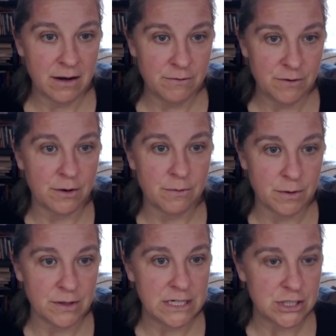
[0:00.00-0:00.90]
of your
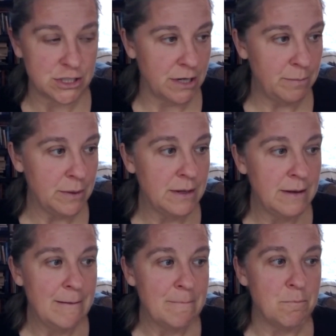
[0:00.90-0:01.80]
relationship,
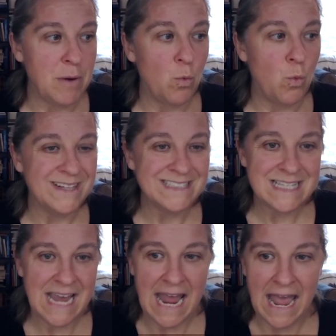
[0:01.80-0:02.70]
but once
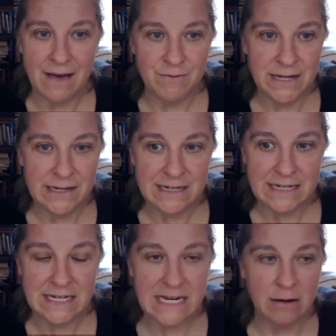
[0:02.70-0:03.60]
they have it,
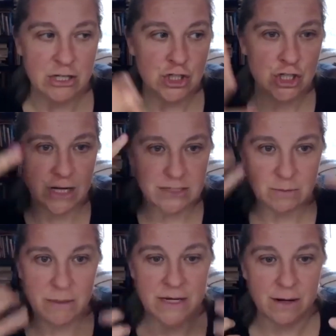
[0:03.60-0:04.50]
it just
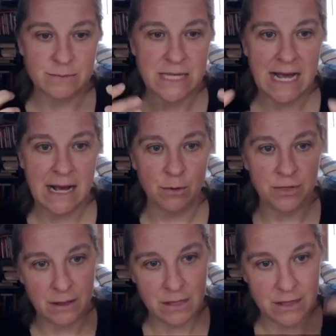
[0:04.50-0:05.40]
becomes how
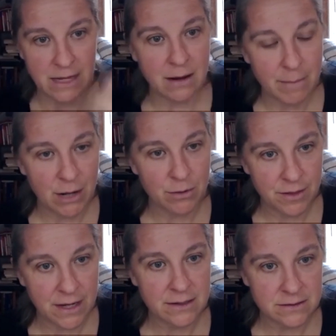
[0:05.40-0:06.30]
they think about
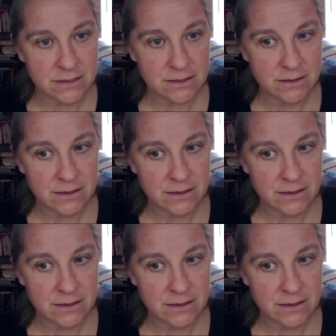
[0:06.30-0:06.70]
things.